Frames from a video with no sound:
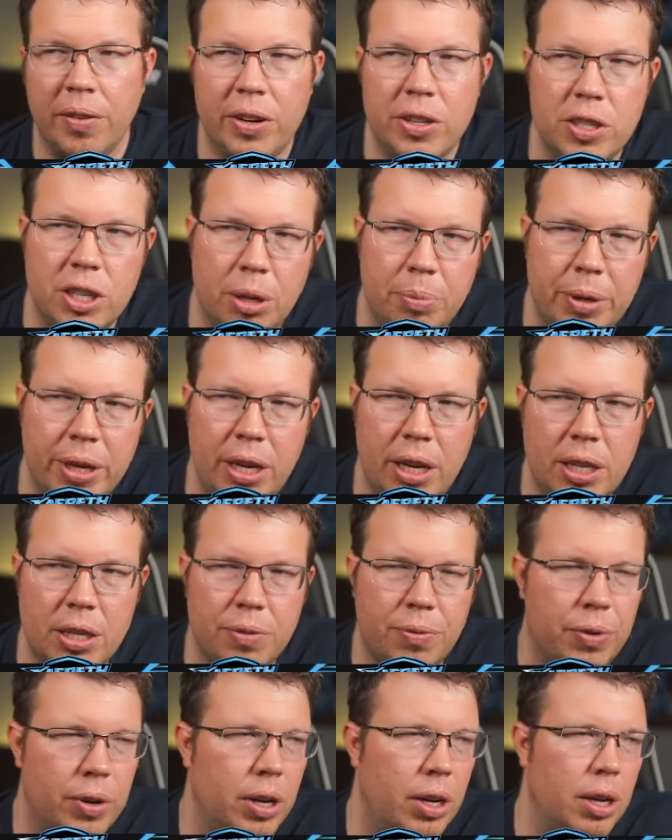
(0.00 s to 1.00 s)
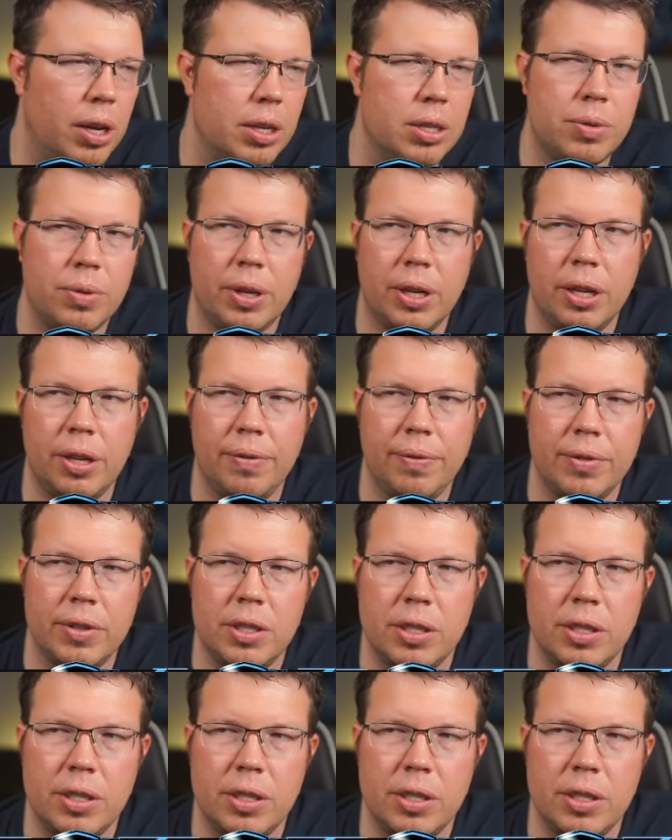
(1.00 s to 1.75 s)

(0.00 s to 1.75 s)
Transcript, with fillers: I mean, Jabba eats frogs, right?